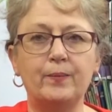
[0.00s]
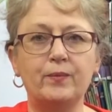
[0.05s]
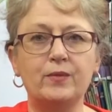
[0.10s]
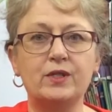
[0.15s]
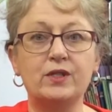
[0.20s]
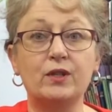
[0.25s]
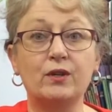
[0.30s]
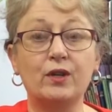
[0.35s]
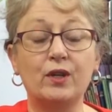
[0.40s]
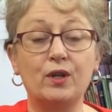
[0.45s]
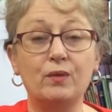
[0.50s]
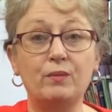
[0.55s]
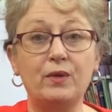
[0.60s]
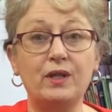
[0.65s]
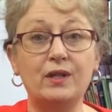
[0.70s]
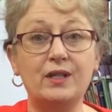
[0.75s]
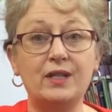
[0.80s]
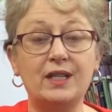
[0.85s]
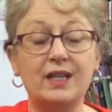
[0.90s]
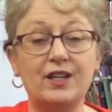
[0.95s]
So
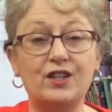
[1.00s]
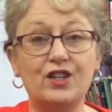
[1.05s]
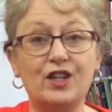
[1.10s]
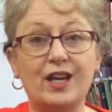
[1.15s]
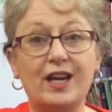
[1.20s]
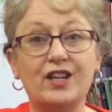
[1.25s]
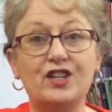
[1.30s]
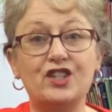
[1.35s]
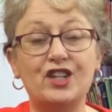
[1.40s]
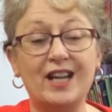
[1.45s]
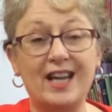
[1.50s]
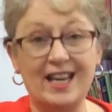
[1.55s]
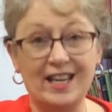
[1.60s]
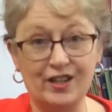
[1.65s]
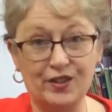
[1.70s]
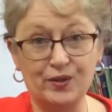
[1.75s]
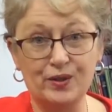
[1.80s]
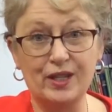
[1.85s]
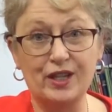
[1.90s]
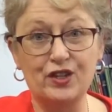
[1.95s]
community education,
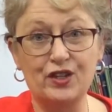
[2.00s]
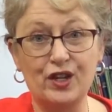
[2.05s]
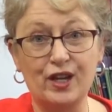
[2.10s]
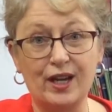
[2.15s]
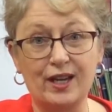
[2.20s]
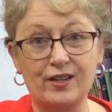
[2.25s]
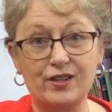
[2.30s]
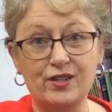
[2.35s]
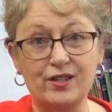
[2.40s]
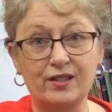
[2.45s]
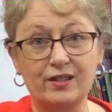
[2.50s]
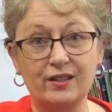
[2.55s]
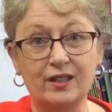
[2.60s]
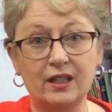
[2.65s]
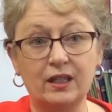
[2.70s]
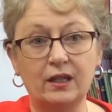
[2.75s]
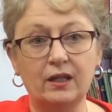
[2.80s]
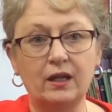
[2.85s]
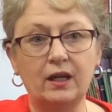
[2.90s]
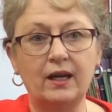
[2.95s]
adult education,
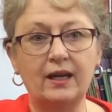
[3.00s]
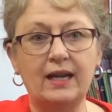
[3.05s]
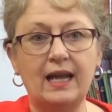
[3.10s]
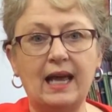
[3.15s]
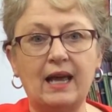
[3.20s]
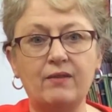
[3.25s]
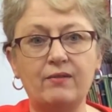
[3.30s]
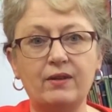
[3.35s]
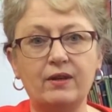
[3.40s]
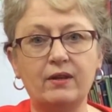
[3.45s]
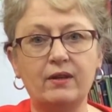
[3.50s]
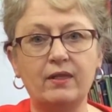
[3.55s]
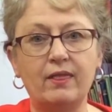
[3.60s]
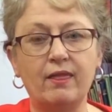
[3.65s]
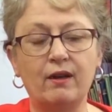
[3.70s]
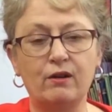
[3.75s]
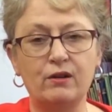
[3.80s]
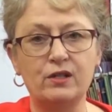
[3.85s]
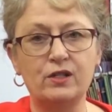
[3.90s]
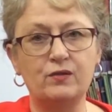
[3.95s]
and having
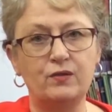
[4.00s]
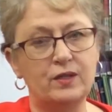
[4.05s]
those